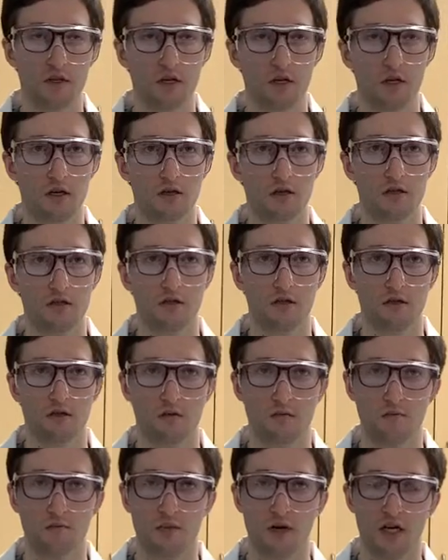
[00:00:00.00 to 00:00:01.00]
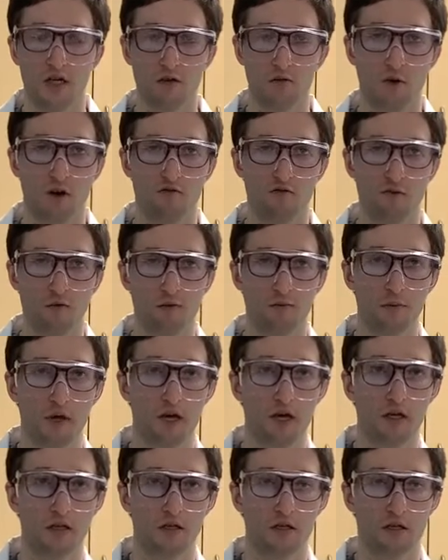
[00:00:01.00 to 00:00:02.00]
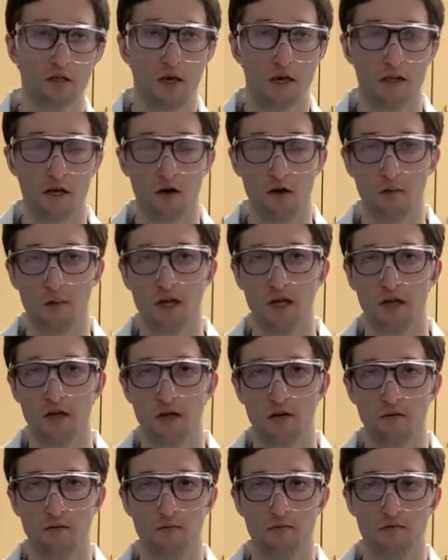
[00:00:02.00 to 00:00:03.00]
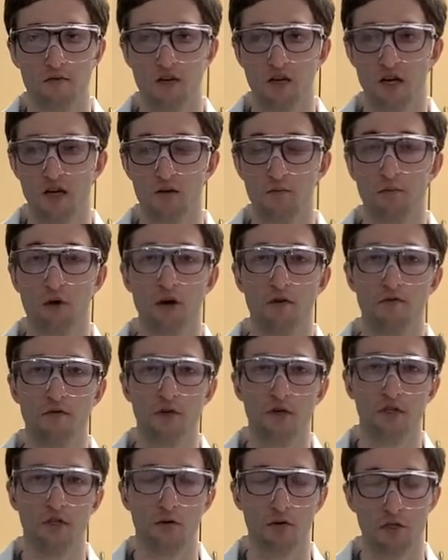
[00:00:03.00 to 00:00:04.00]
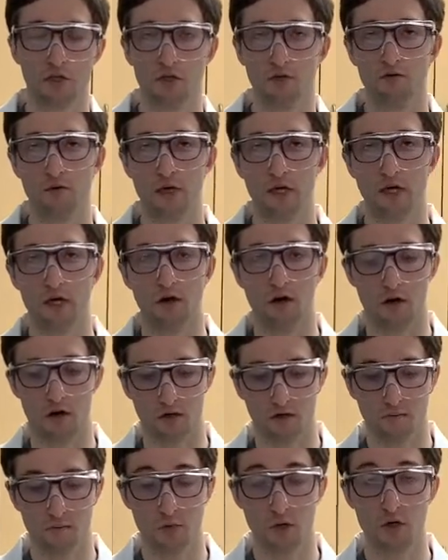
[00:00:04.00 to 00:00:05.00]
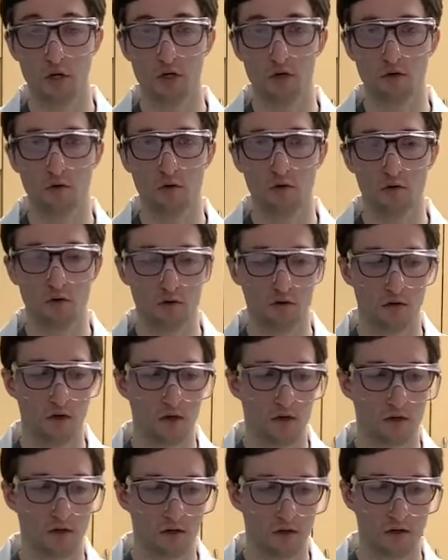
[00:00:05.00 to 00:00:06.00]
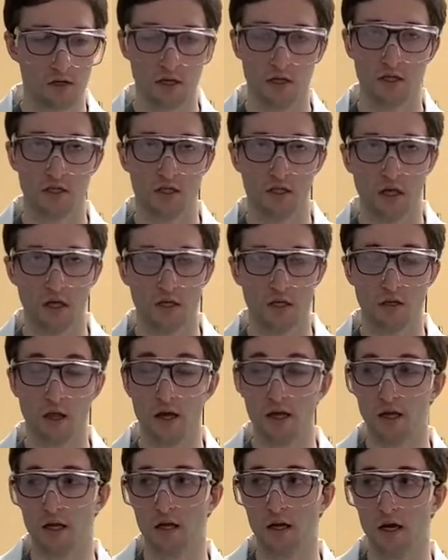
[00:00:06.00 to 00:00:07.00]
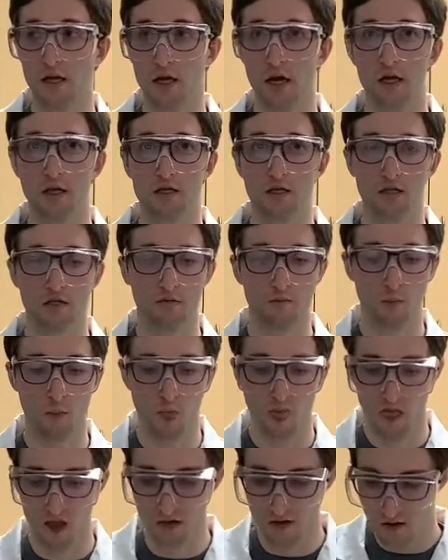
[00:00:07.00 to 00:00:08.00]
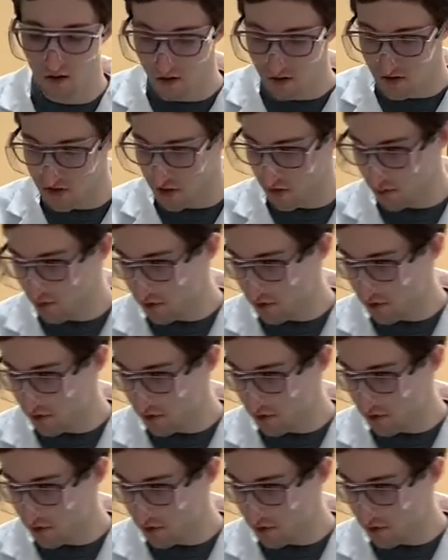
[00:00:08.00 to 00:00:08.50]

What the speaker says: is microwavable paint, and it'll make it kind of puffy so it's 3D art. Pretty cool. Kids tend to like it, I guess. So what